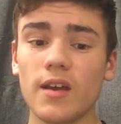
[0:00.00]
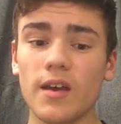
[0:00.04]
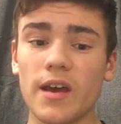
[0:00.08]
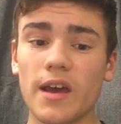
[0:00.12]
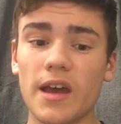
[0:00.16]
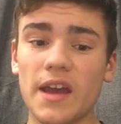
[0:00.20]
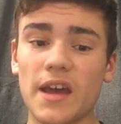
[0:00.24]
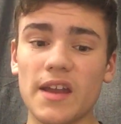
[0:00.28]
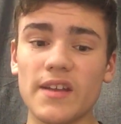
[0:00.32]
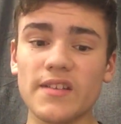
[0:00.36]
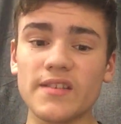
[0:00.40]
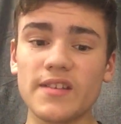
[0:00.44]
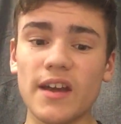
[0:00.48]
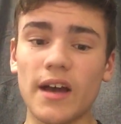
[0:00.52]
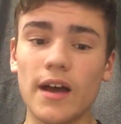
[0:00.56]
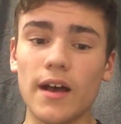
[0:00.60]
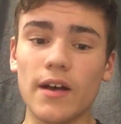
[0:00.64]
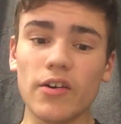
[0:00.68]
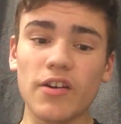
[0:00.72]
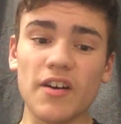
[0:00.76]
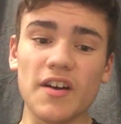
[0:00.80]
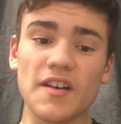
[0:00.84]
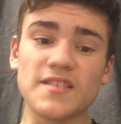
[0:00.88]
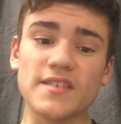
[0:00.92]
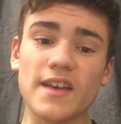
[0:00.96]
and
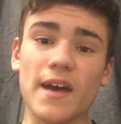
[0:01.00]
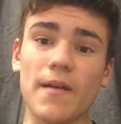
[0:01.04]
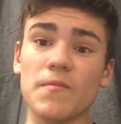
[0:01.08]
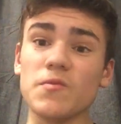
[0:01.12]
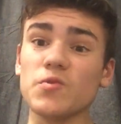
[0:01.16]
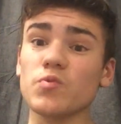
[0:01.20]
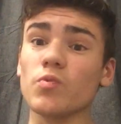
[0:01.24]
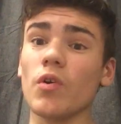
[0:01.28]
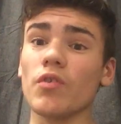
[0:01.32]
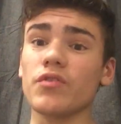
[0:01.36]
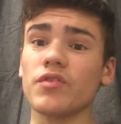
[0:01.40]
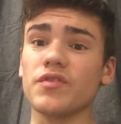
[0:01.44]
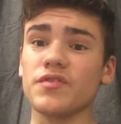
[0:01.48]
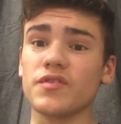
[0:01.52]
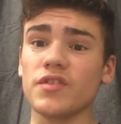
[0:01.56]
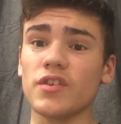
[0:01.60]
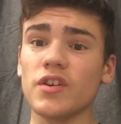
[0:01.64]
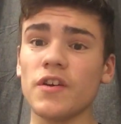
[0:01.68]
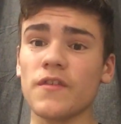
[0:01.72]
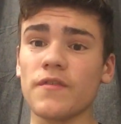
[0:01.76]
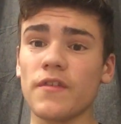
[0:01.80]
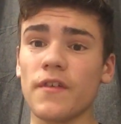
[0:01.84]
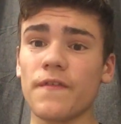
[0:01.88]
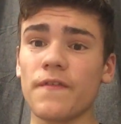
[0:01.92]
I've got to say it was well deserved.